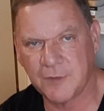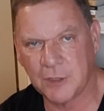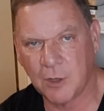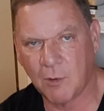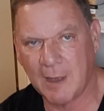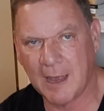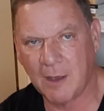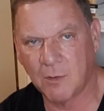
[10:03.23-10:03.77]
if you
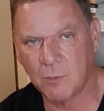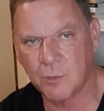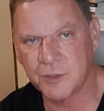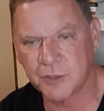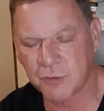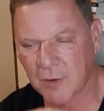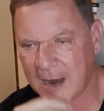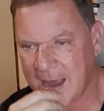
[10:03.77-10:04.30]
know how
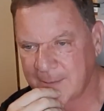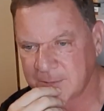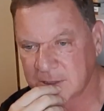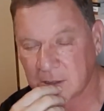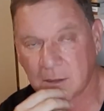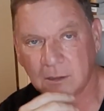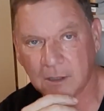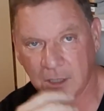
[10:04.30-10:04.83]
with
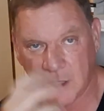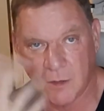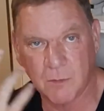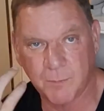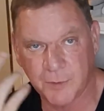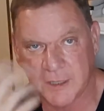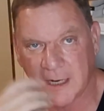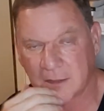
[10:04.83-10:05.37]
straps, you
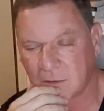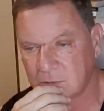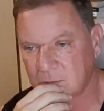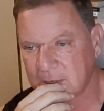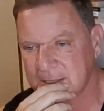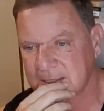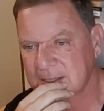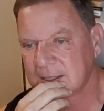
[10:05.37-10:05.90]
know, protect those
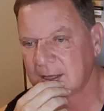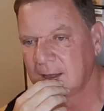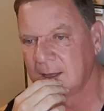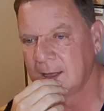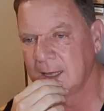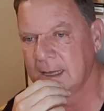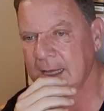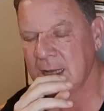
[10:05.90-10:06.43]
wrists.
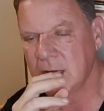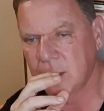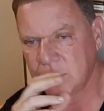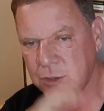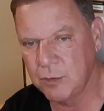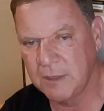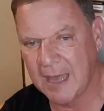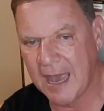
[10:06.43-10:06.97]

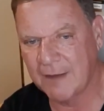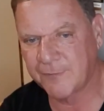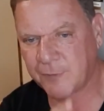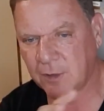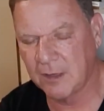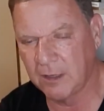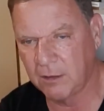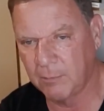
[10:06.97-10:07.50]
Do that
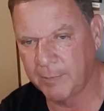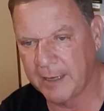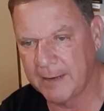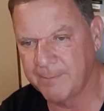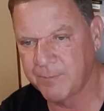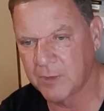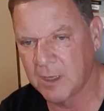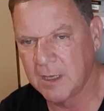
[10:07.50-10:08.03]
for a little
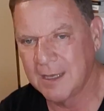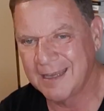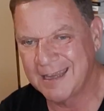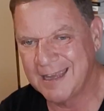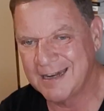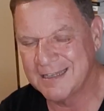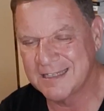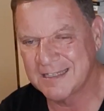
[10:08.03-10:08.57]
bit.
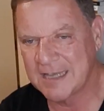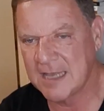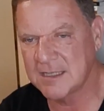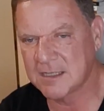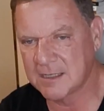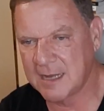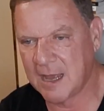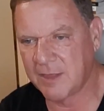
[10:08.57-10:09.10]
Get a
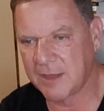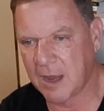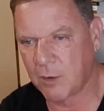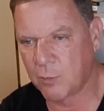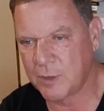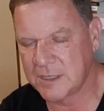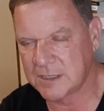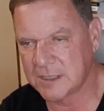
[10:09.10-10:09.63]
sense on how
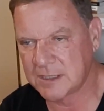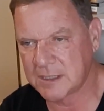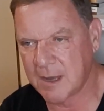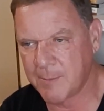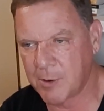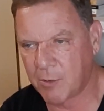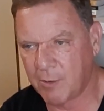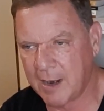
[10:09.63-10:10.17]
that wrist is
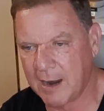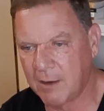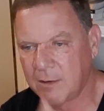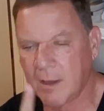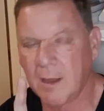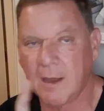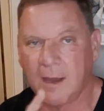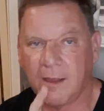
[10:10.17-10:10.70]
coming around.
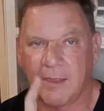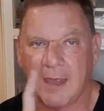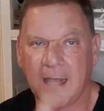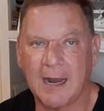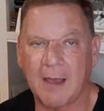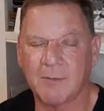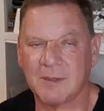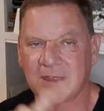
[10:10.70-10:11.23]
And
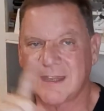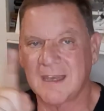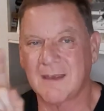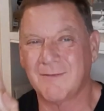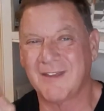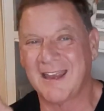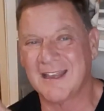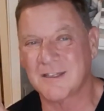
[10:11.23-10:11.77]
then I would
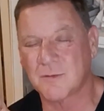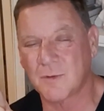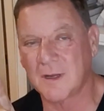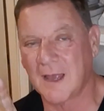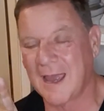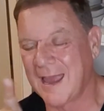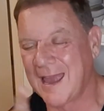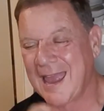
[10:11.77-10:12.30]
think of
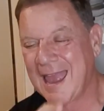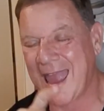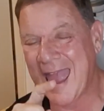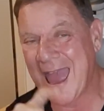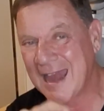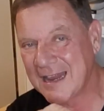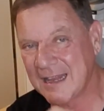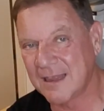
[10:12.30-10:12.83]
answering, uh,
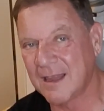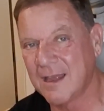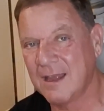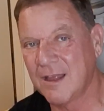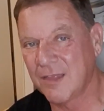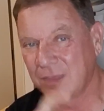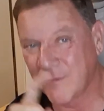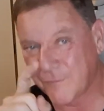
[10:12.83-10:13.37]
adding
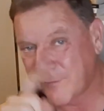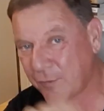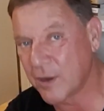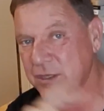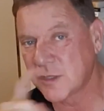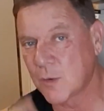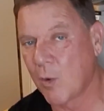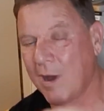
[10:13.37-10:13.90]
the
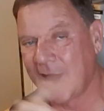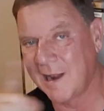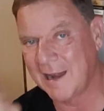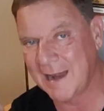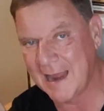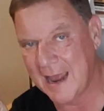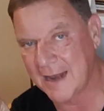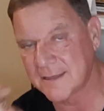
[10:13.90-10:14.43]
front squat
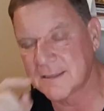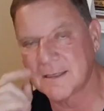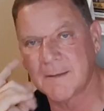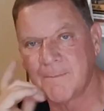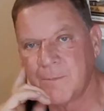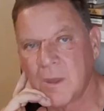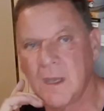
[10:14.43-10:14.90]
next.